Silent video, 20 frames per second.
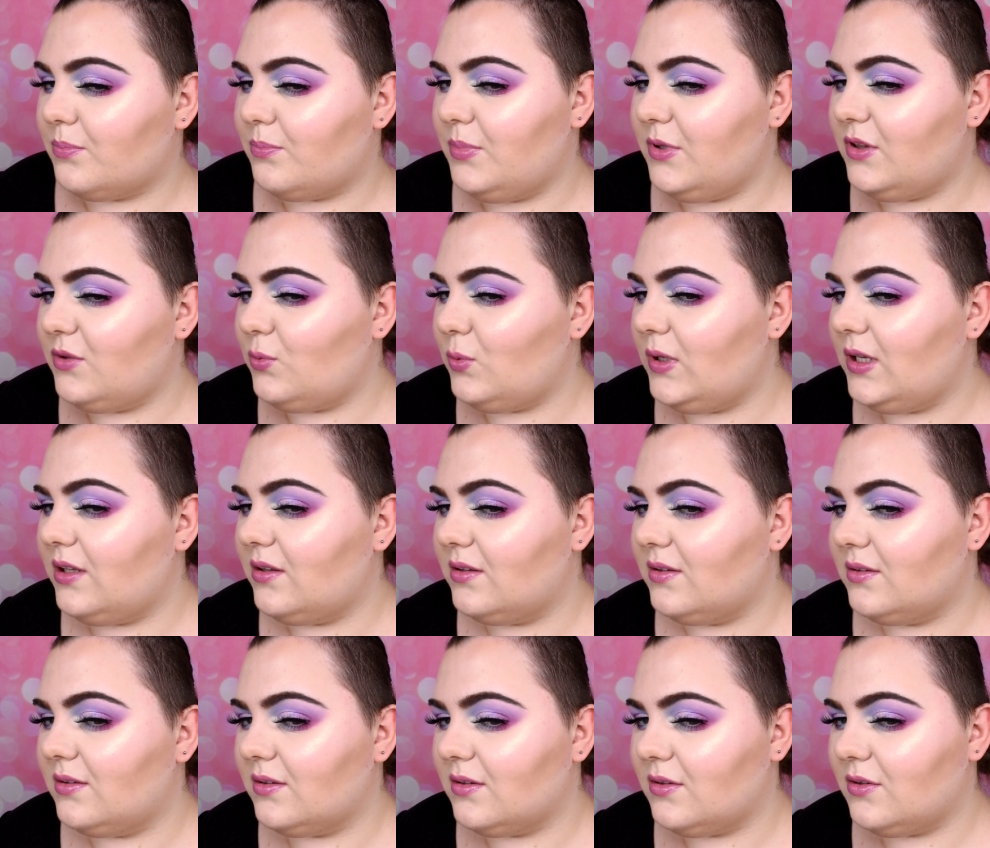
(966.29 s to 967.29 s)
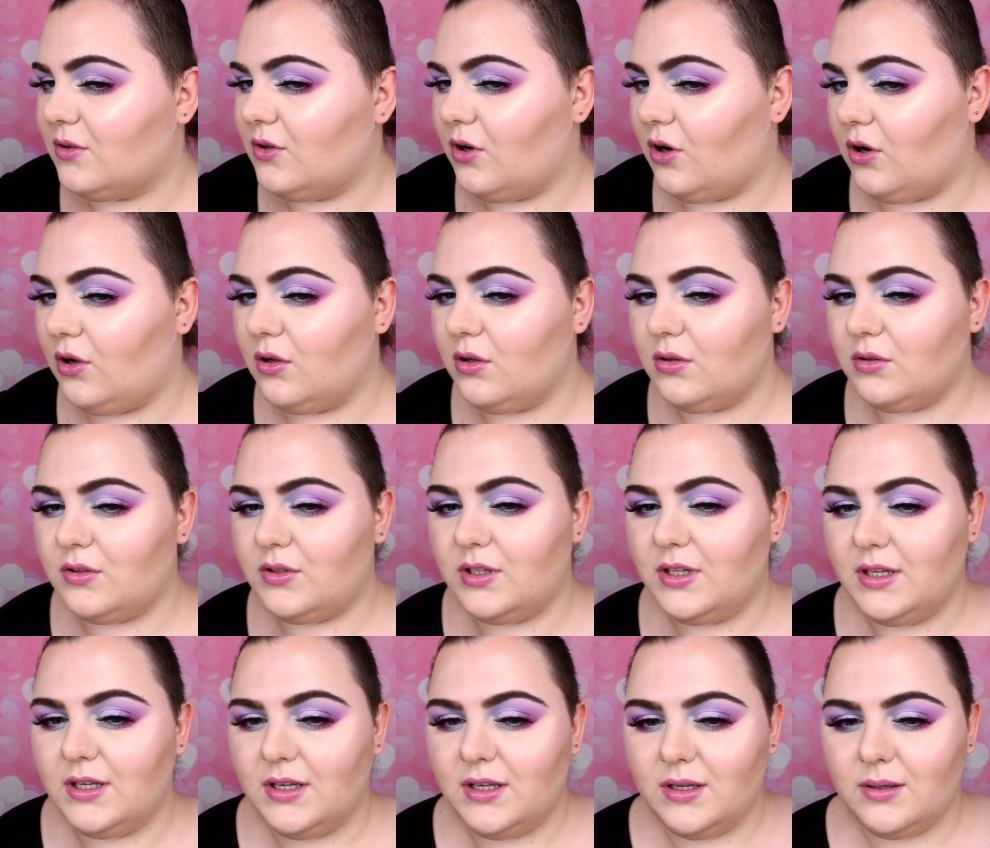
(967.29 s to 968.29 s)
between gold,
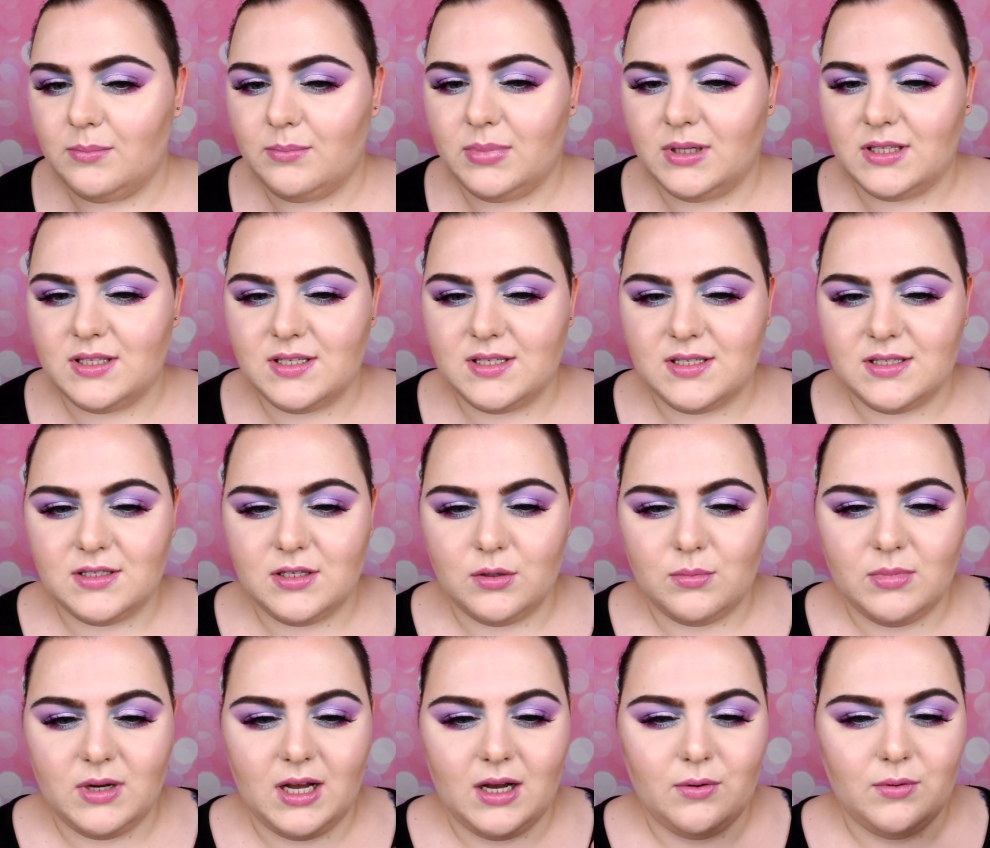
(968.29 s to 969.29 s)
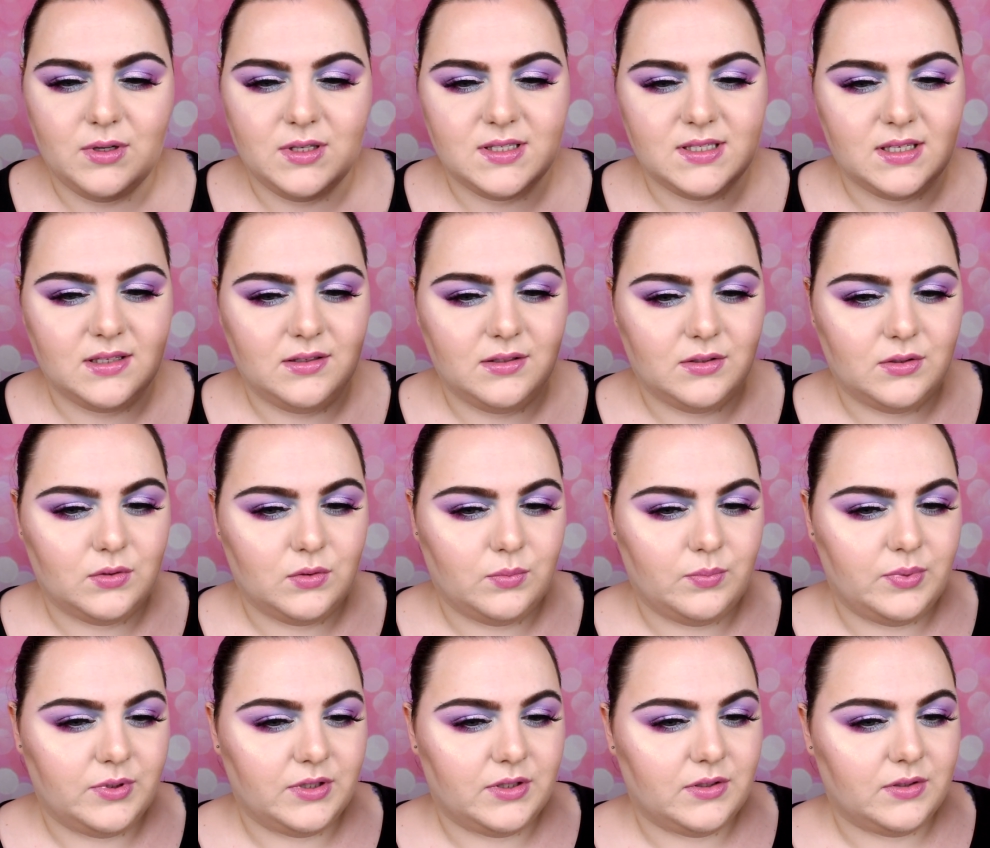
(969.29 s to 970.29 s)
but somehow it's a little
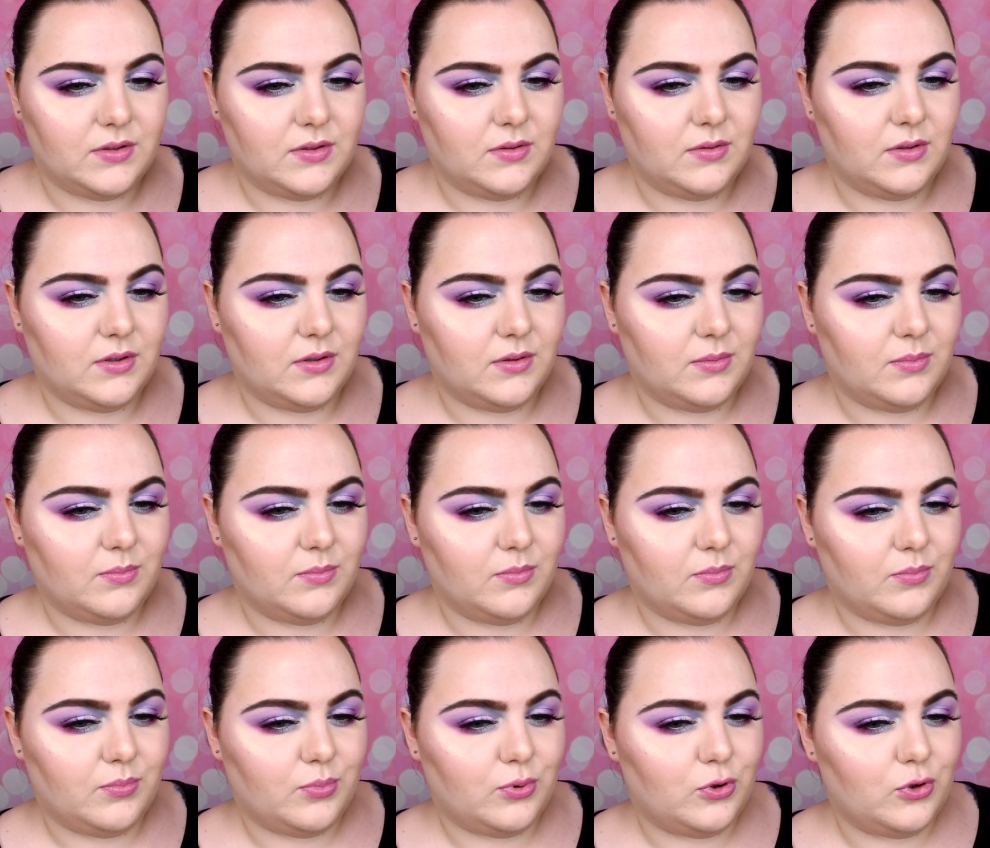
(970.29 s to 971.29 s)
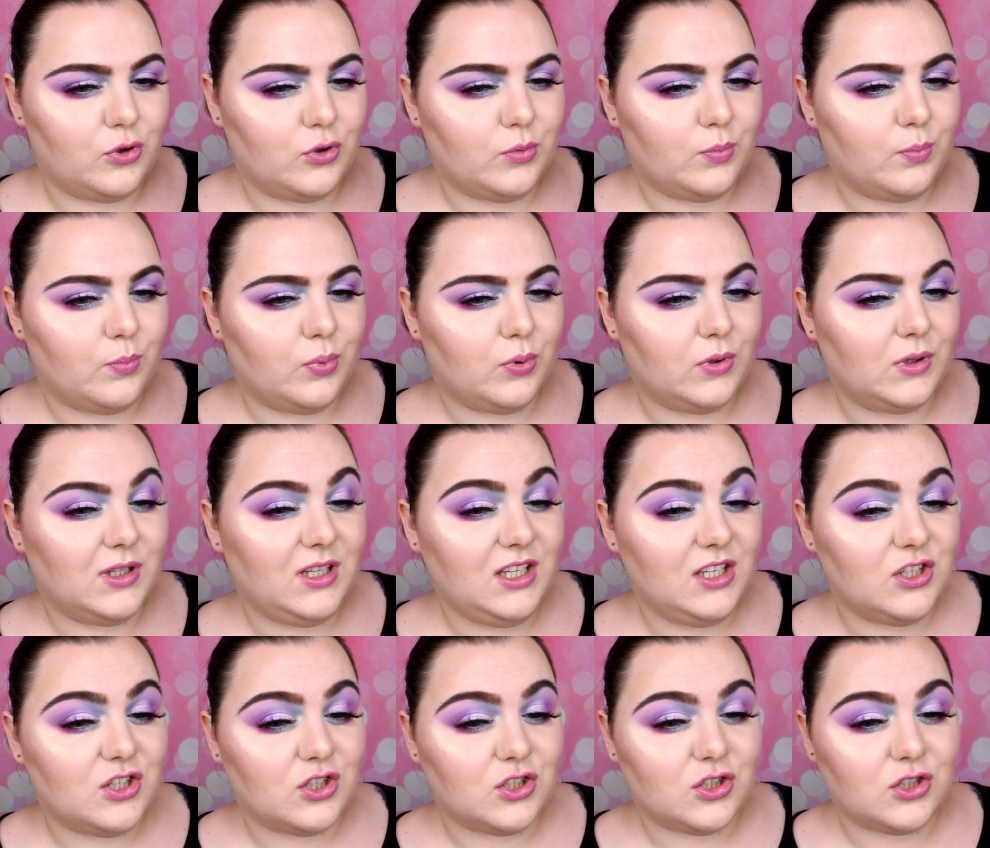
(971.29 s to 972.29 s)
bit
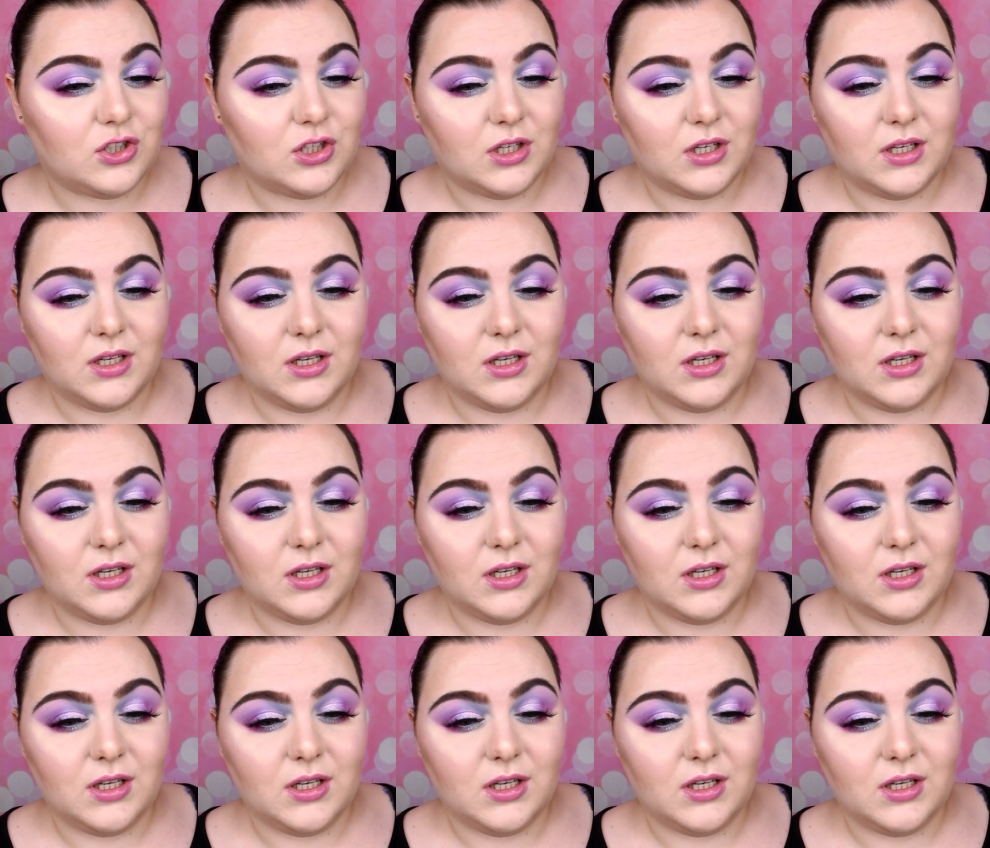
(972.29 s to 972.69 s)
purplish